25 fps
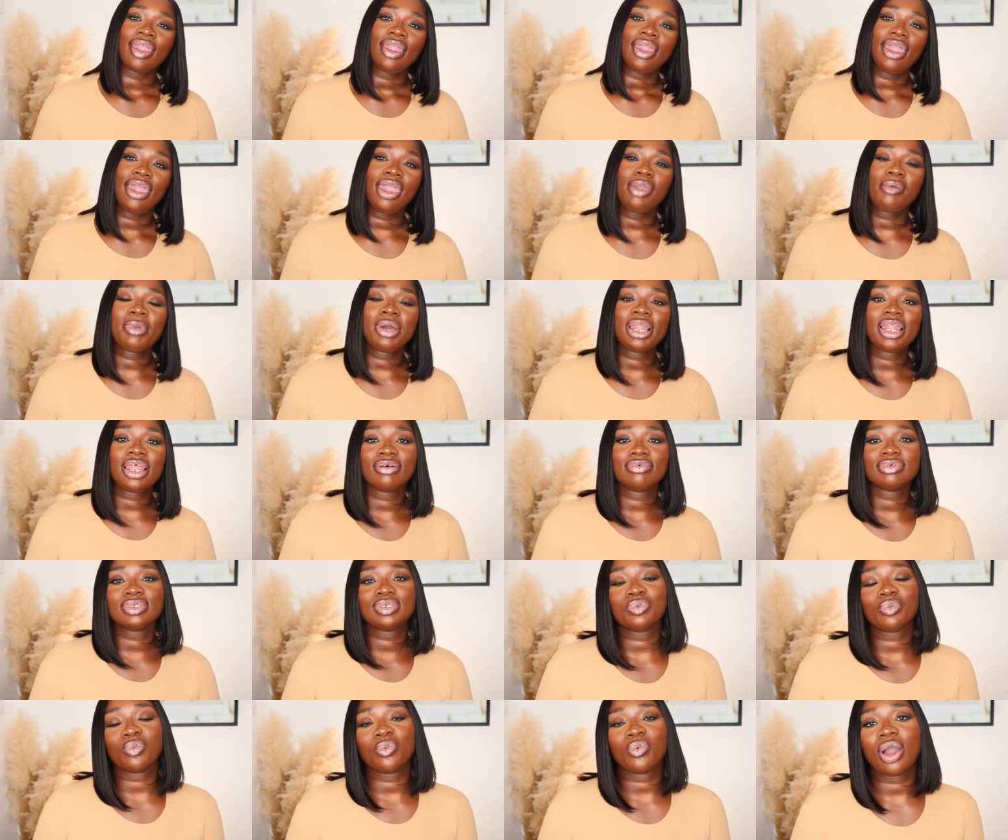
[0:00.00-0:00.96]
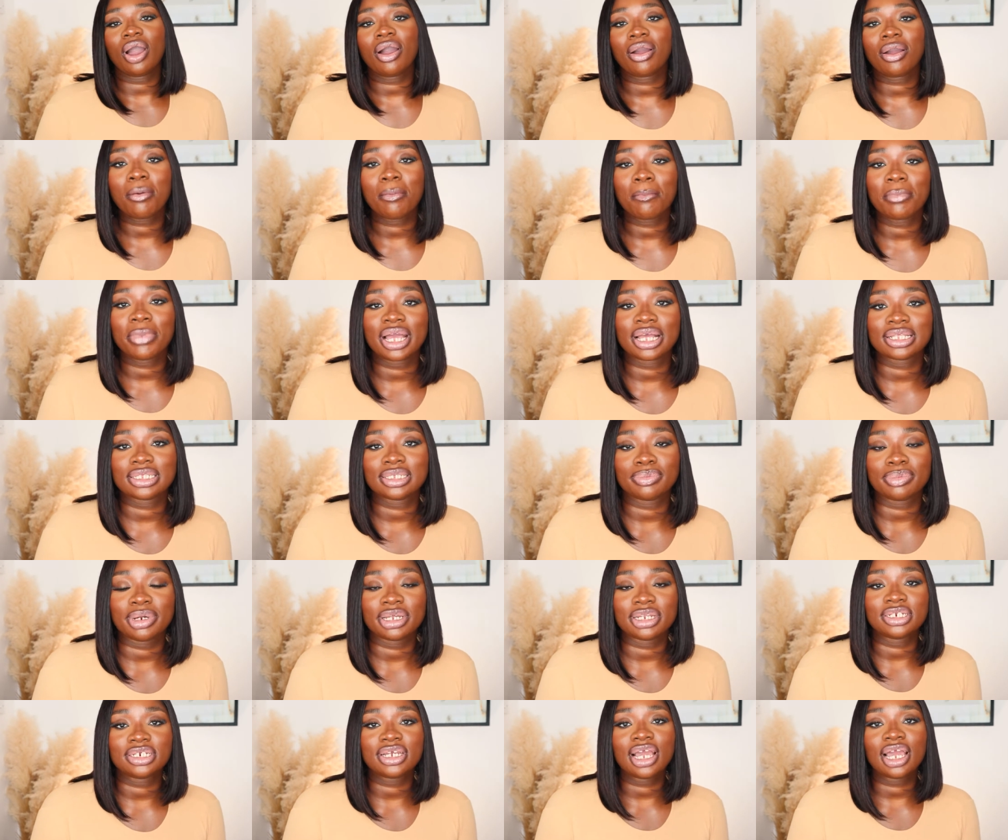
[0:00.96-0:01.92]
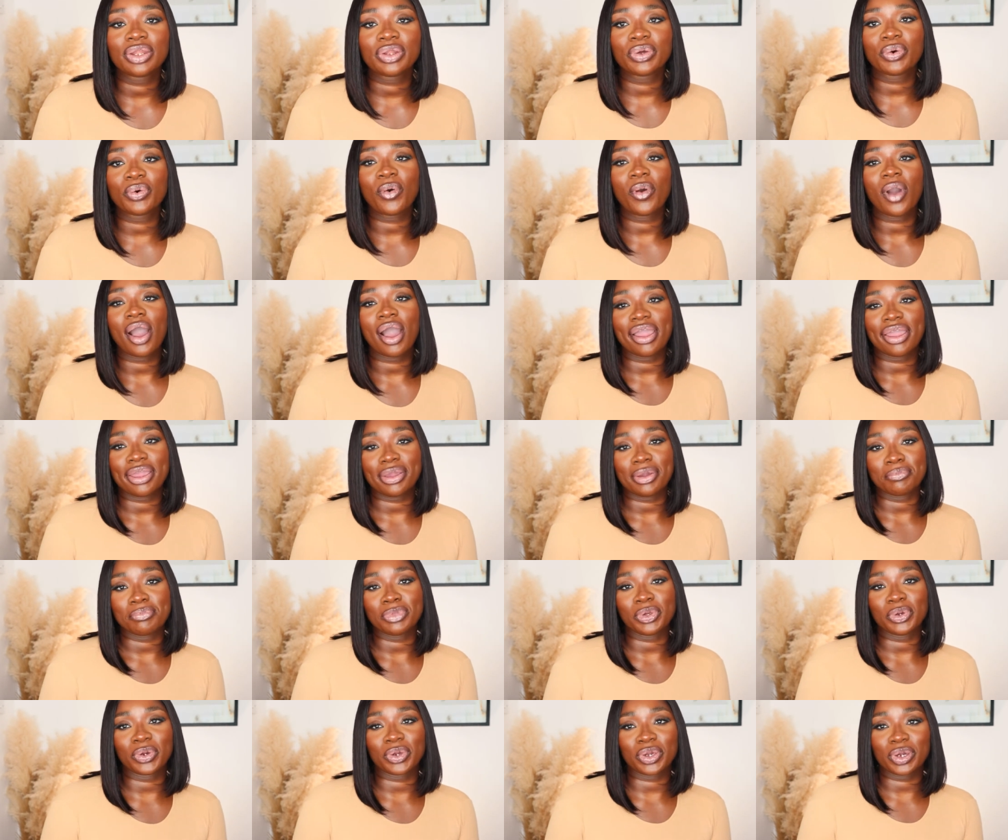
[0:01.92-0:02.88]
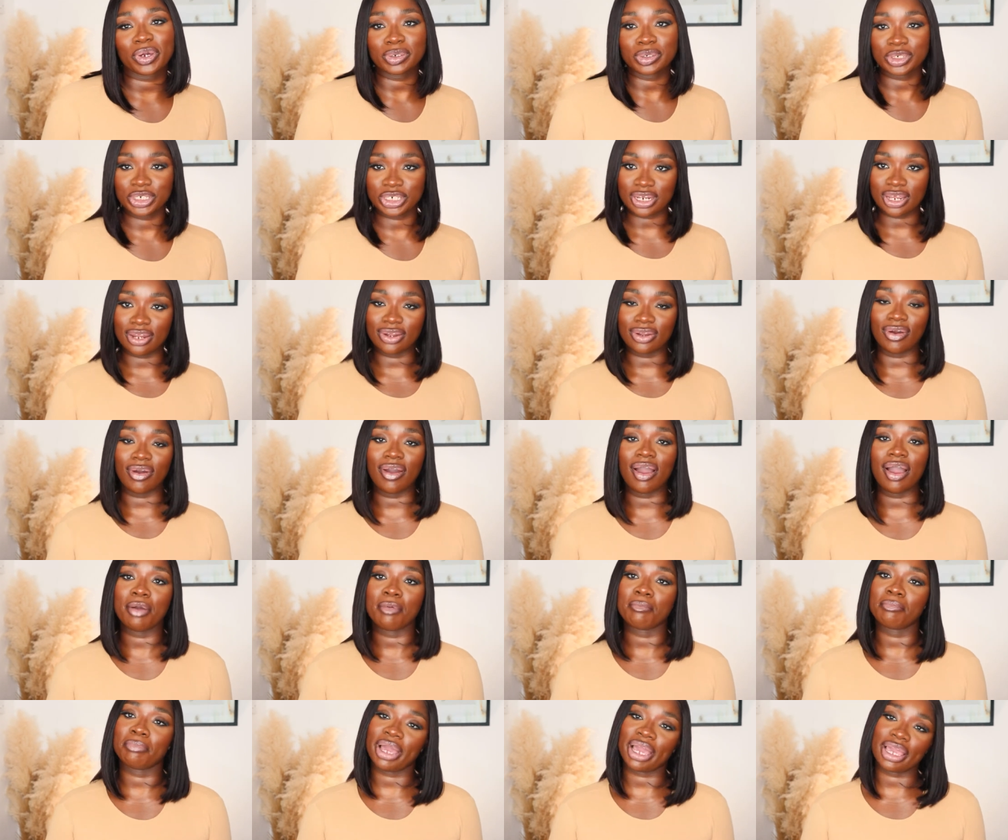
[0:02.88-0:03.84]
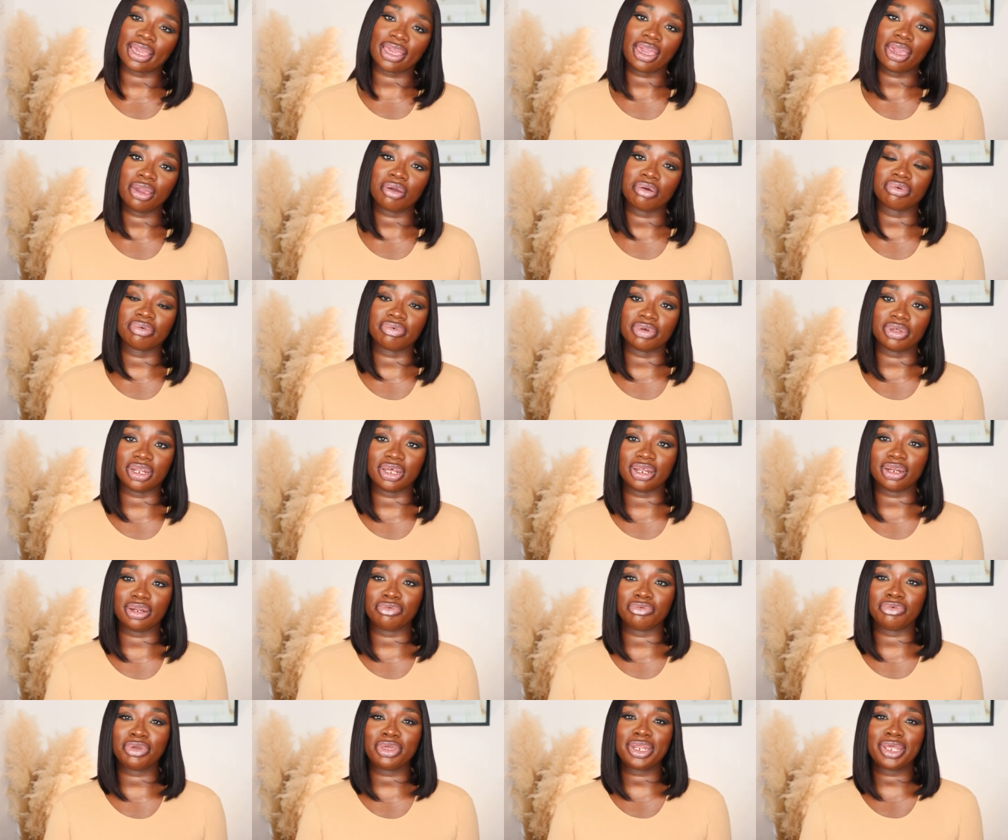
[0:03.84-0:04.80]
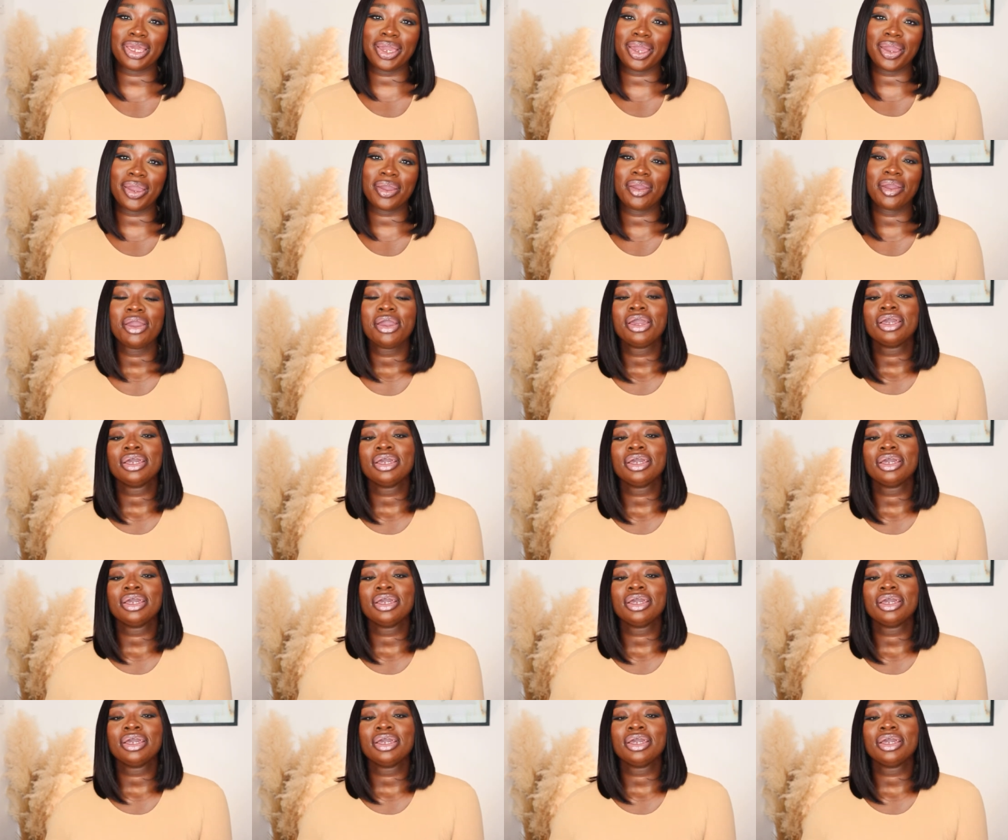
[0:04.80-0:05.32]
Hey my loves, welcome back to my channel. I am your girl Shana. I'm back here with another video.